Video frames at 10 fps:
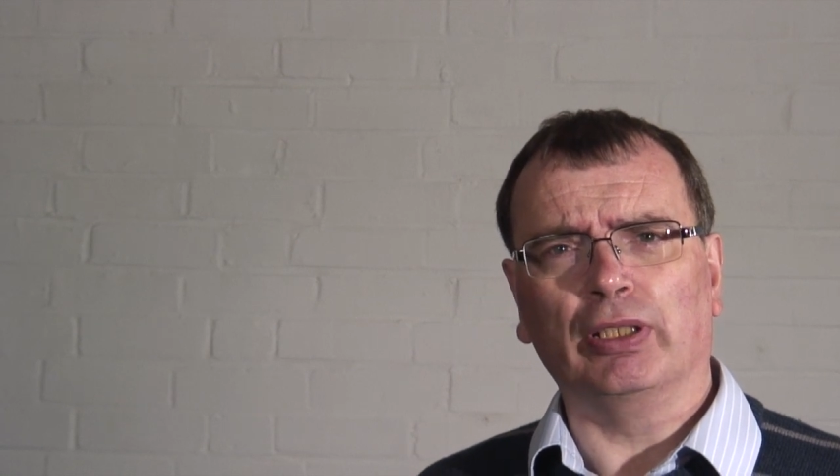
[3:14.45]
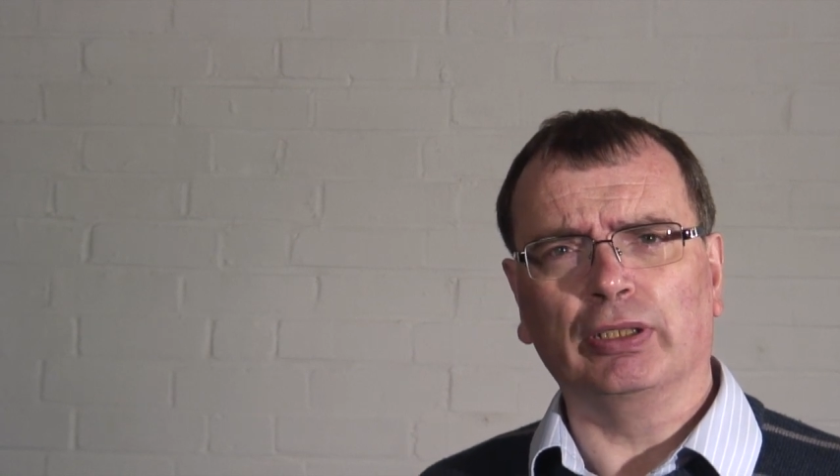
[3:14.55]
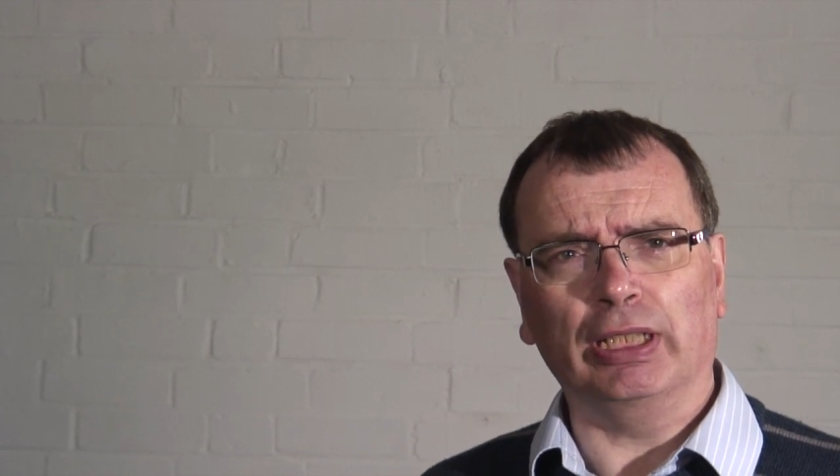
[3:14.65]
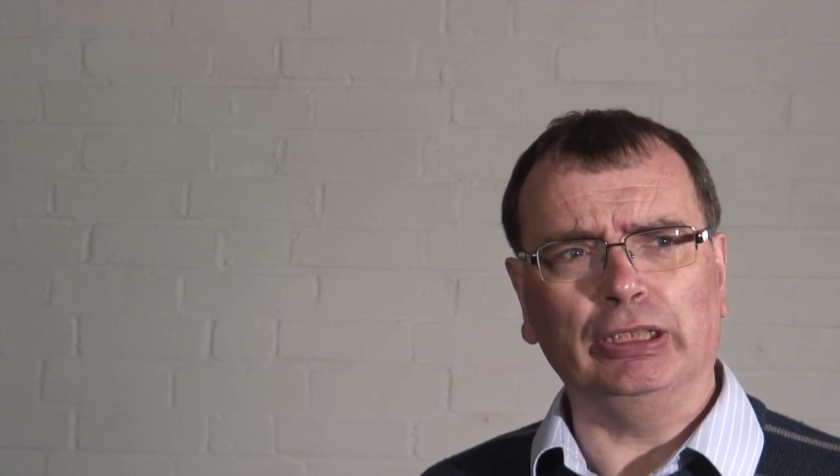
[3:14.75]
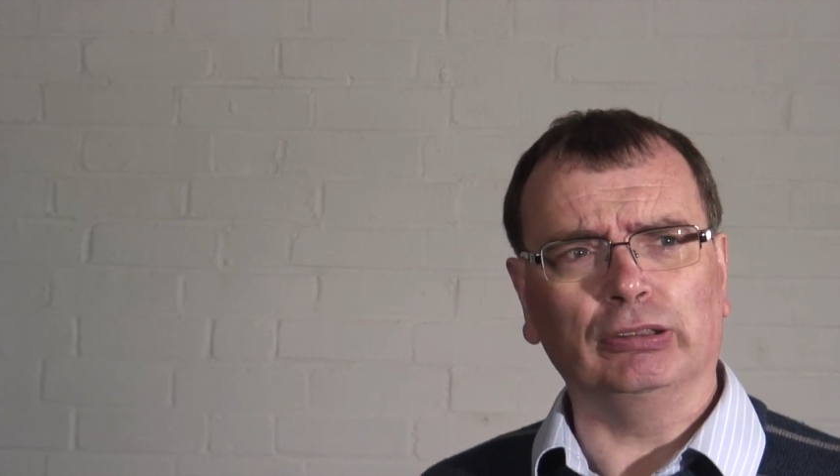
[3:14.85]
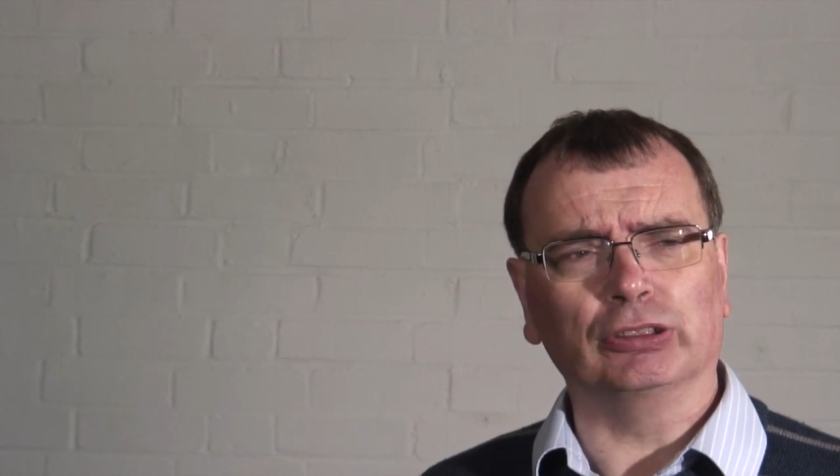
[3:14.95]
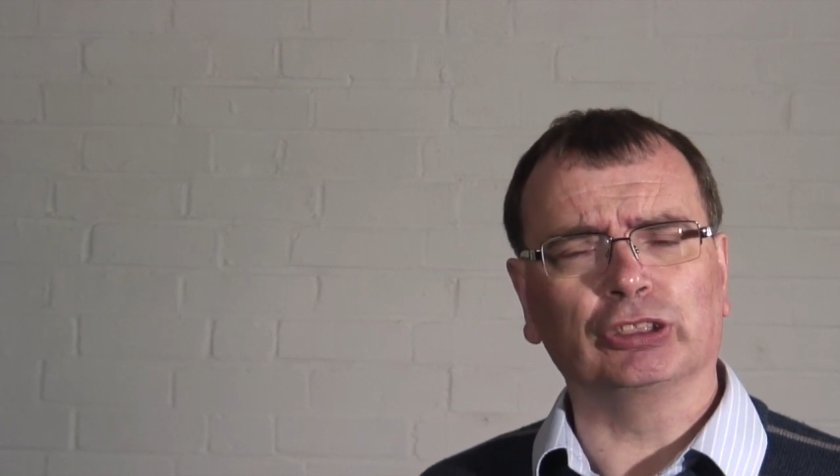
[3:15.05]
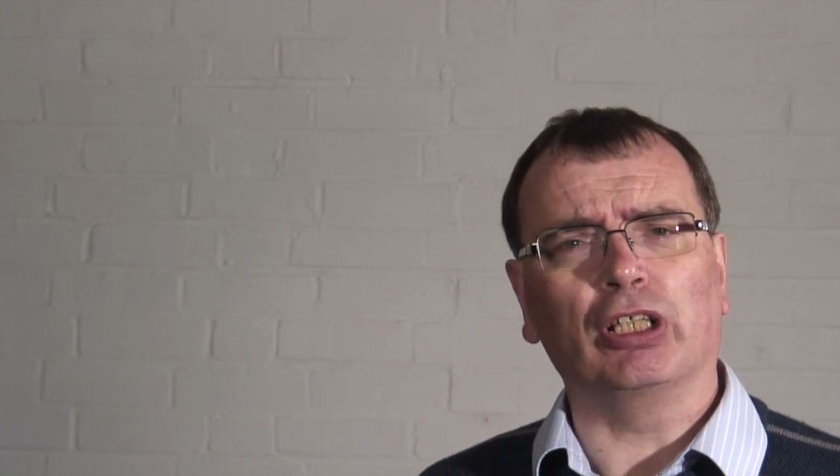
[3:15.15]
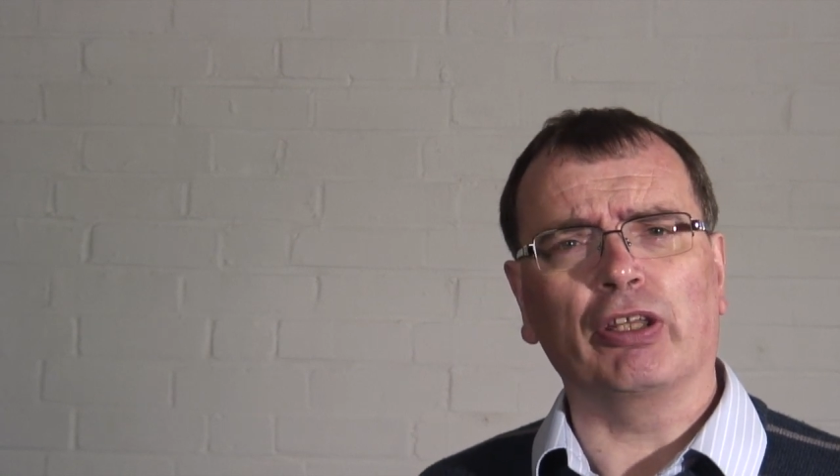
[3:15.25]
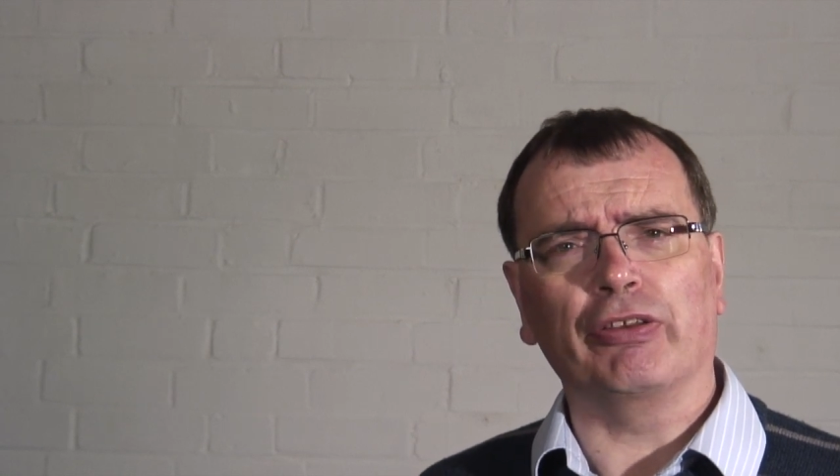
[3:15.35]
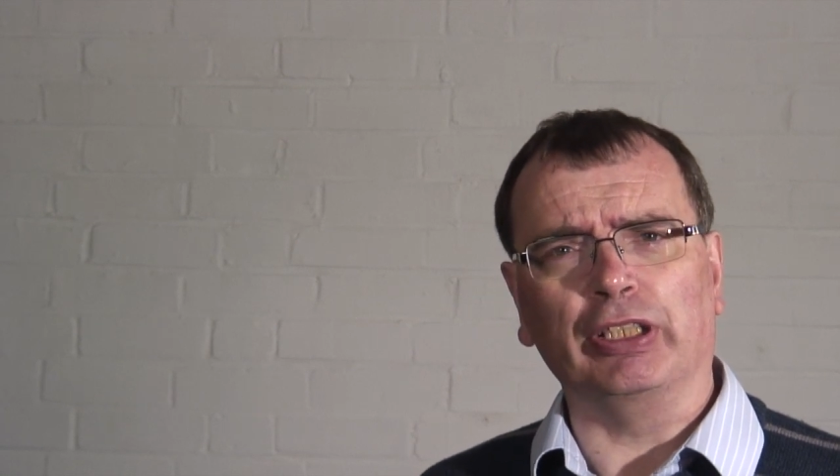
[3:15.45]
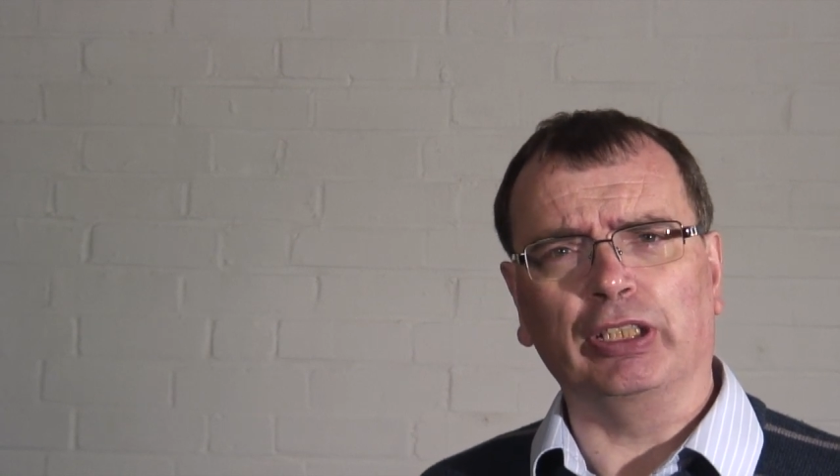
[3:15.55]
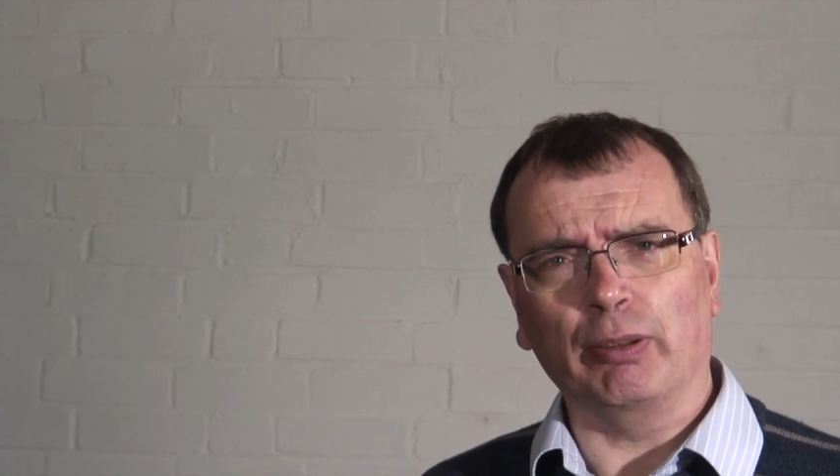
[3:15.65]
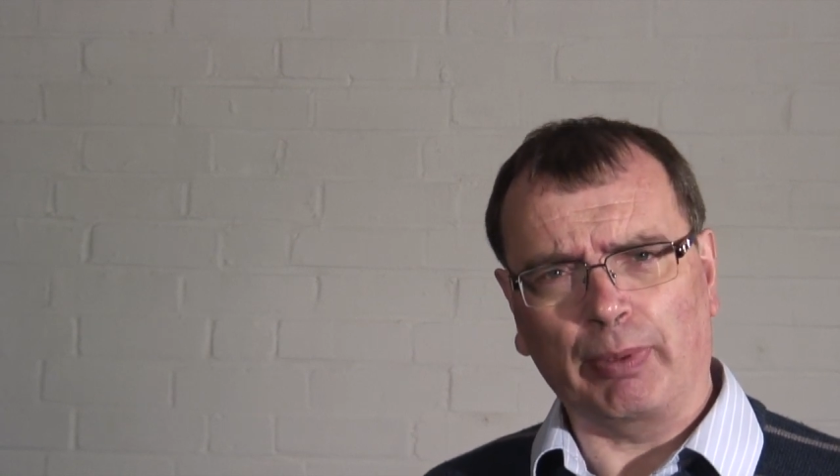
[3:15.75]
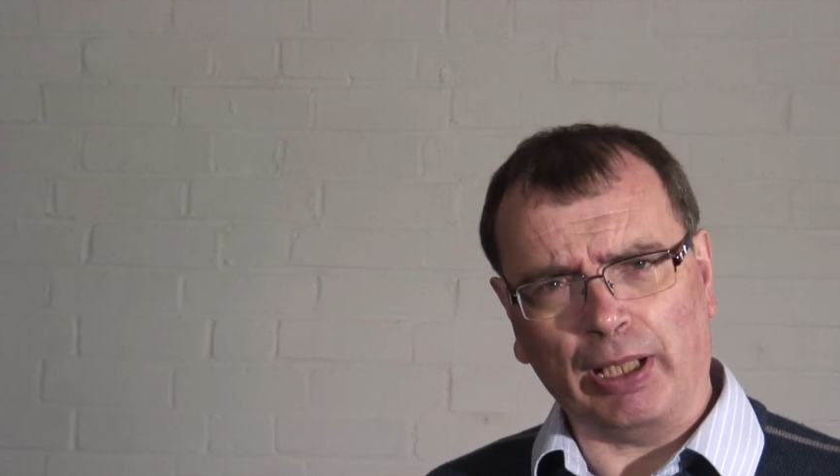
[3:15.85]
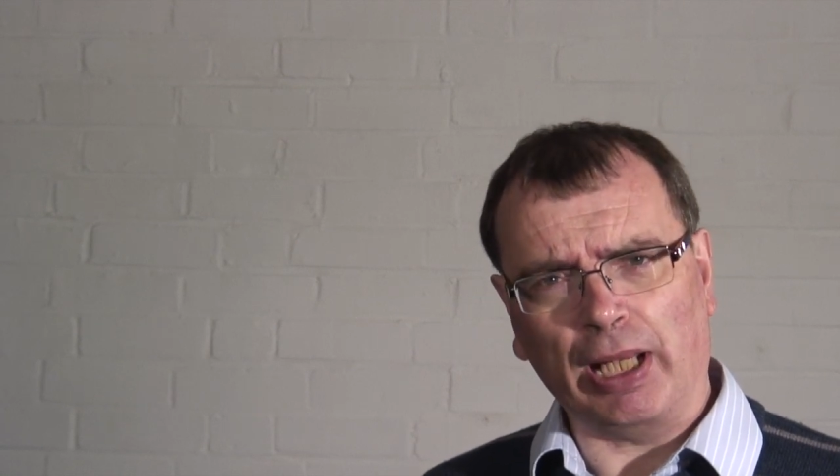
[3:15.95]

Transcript: Now you can start thinking about